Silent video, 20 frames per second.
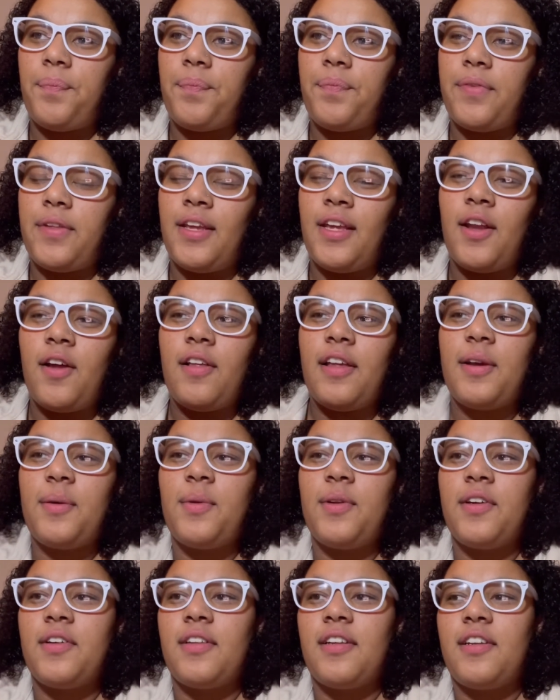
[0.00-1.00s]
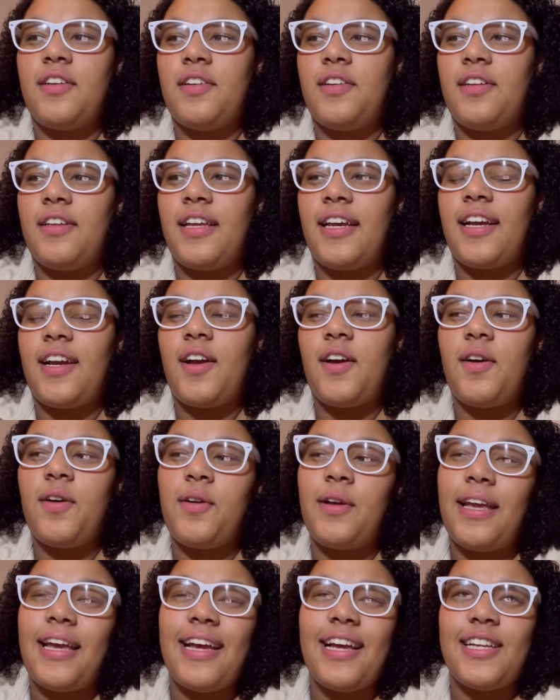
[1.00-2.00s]
You know, like when you're little and you're like, oh
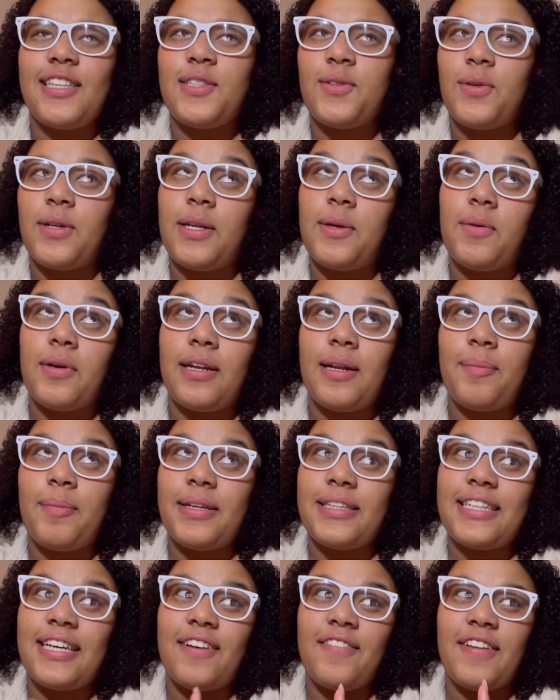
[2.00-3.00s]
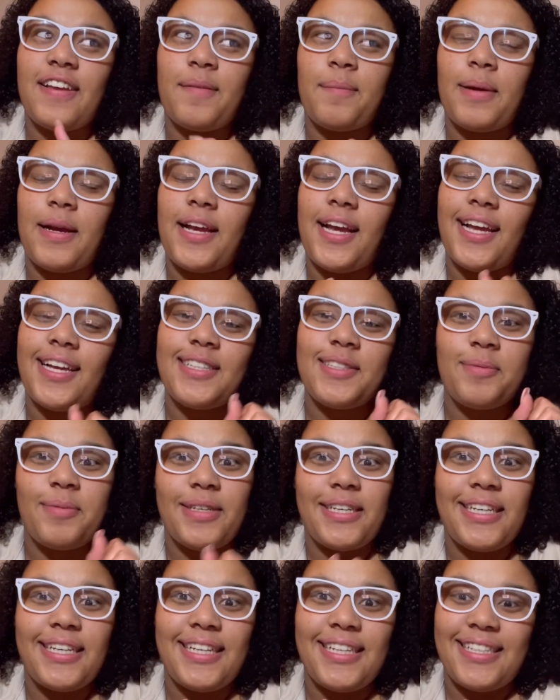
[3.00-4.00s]
yeah, at 21 I'm about to have like my
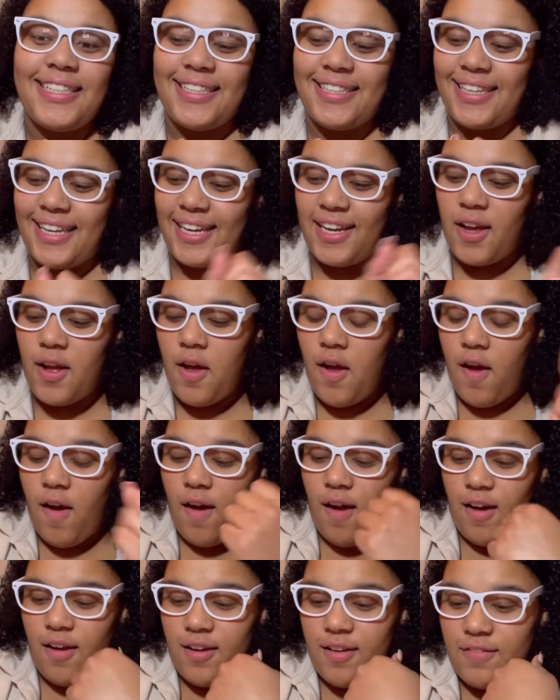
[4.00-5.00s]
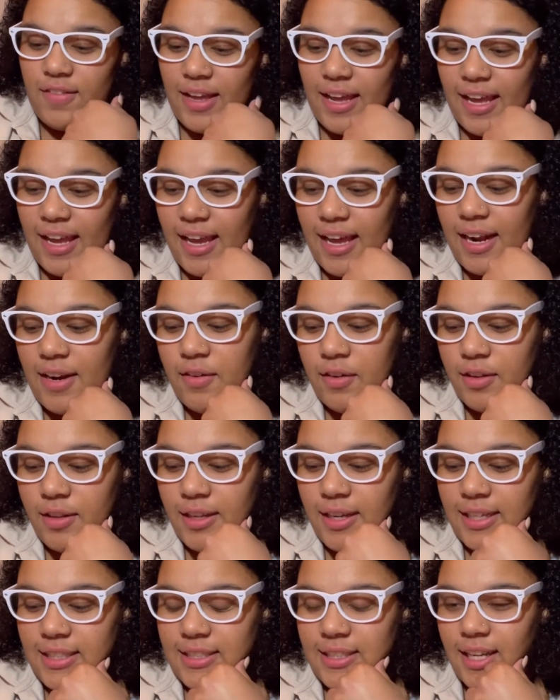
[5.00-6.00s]
husband and like all of that. And I
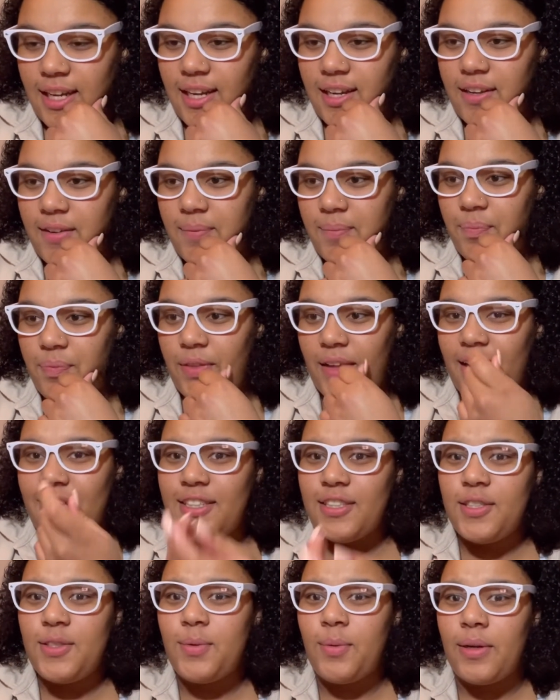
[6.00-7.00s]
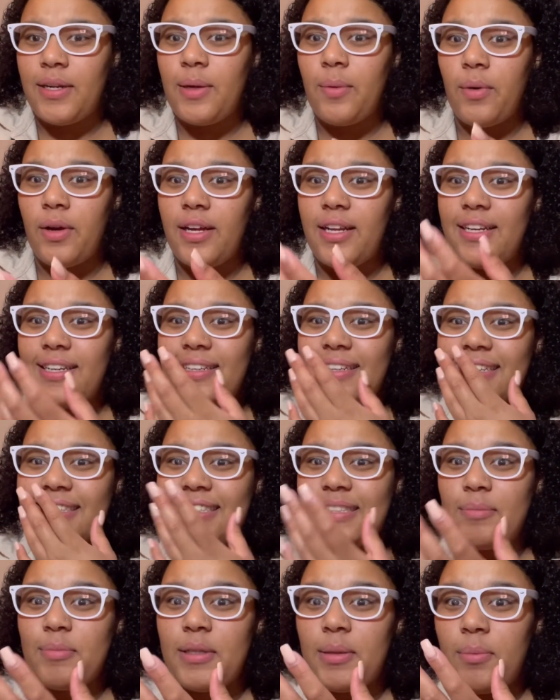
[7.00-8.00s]
realized like I turned 21 in
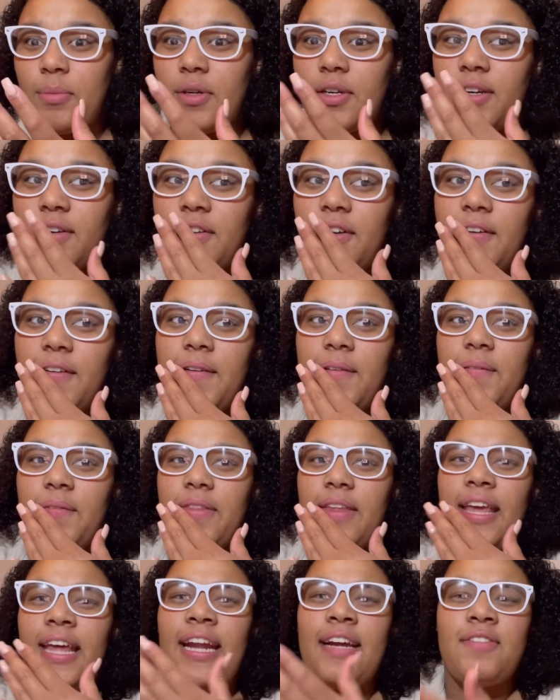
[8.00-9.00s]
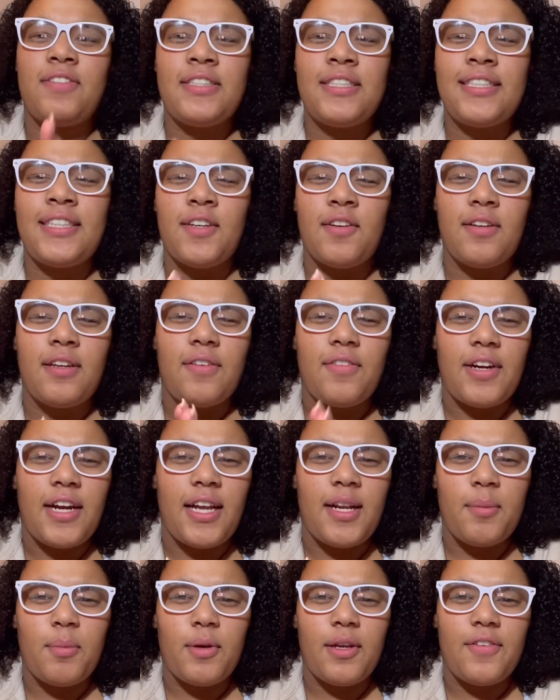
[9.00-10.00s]
September and I've still never
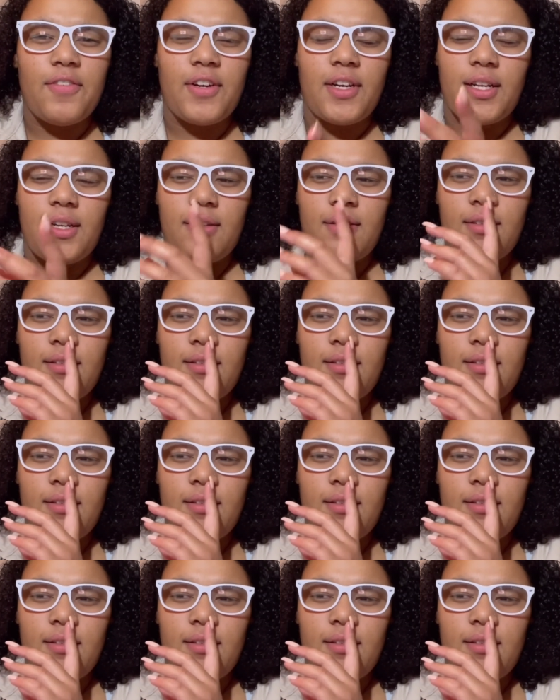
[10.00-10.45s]
had a boyfriend.